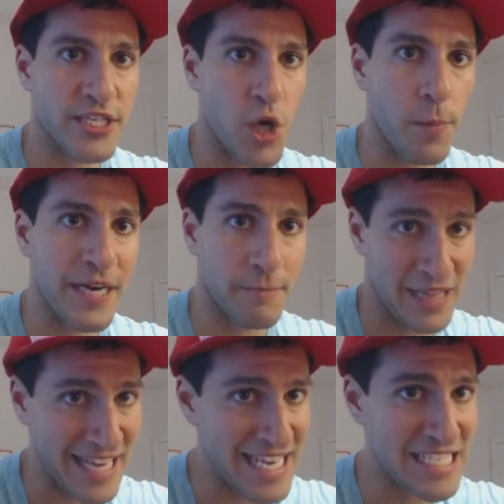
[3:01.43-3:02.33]
this opening.
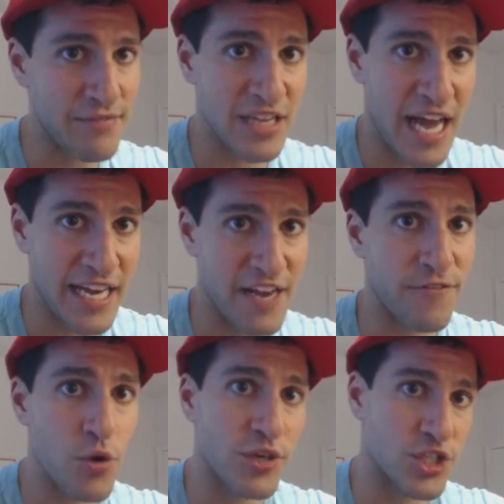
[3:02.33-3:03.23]
Please leave a like if
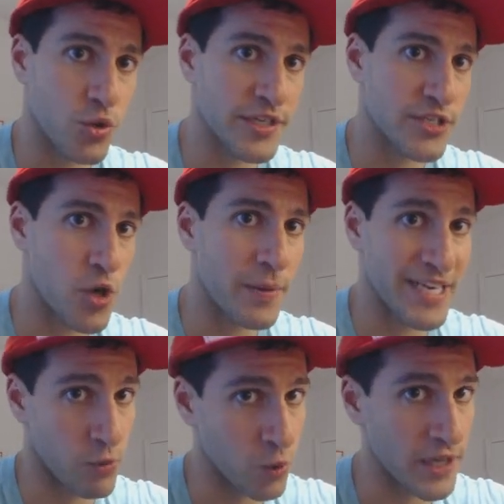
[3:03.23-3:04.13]
you enjoyed this
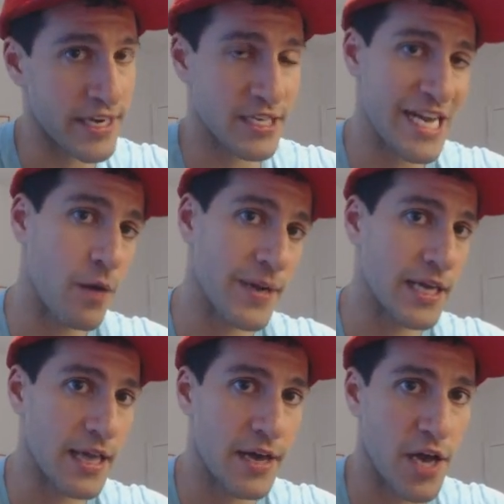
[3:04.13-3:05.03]
opening. It really does help me
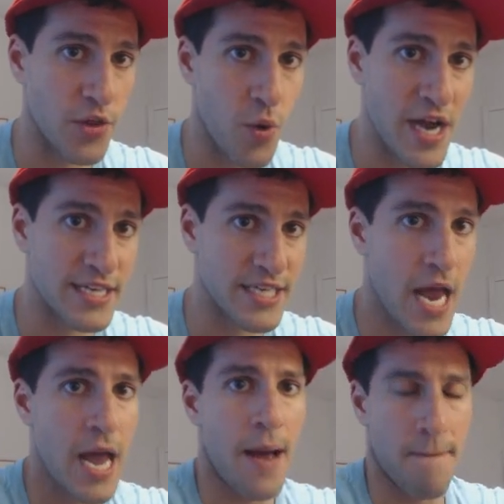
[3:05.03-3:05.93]
a lot. Otherwise,
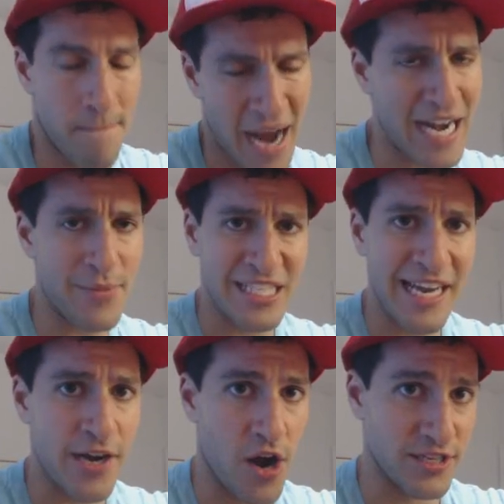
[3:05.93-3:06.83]
my name is
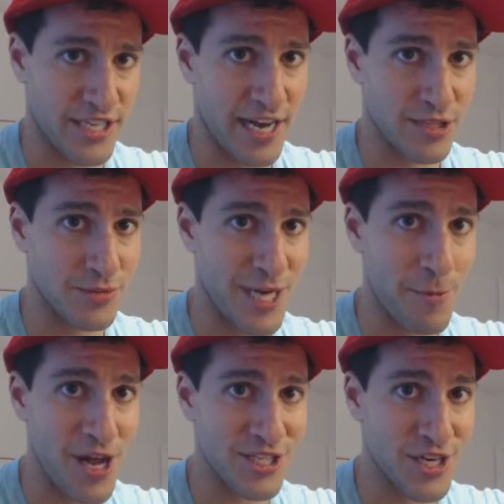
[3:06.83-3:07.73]
Leonhart. Stay awesome, stay
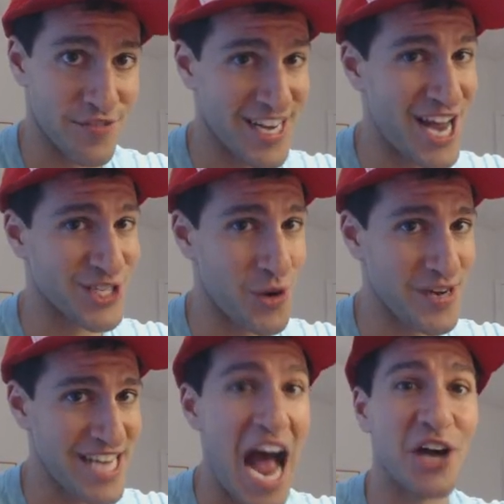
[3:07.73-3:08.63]
positive, and as
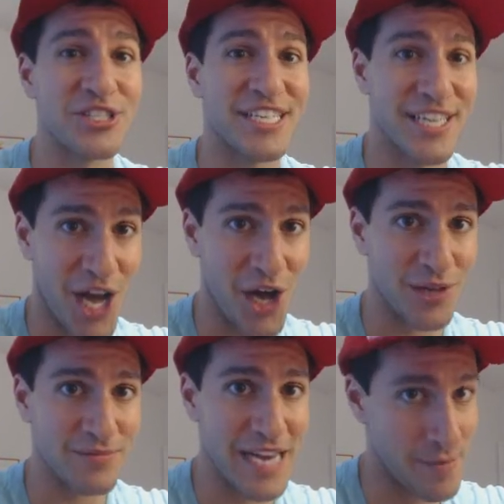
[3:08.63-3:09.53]
always, I'll see
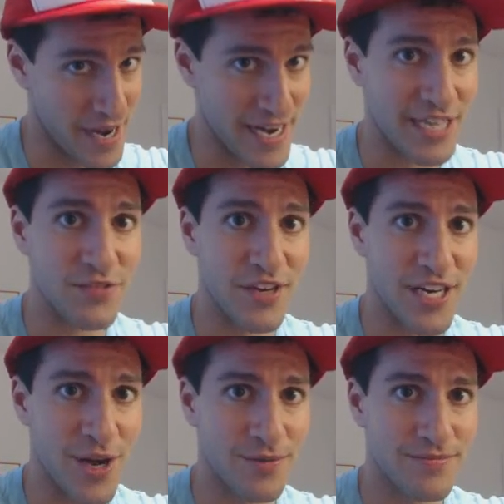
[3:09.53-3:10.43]
y'all in my next
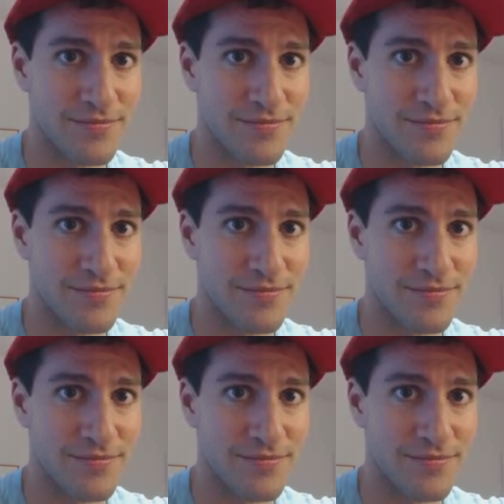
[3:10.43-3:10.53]
video.